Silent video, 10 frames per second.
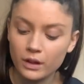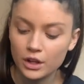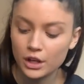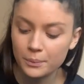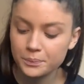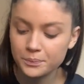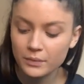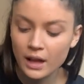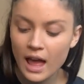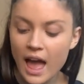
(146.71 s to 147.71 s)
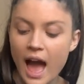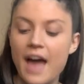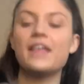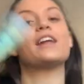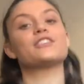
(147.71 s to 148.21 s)
you know.
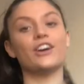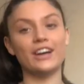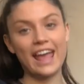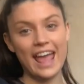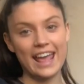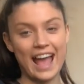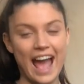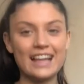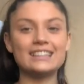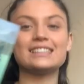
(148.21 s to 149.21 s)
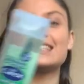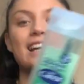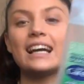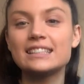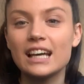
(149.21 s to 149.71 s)
And then I've got a hand
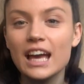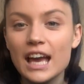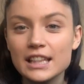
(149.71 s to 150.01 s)
sanitizer.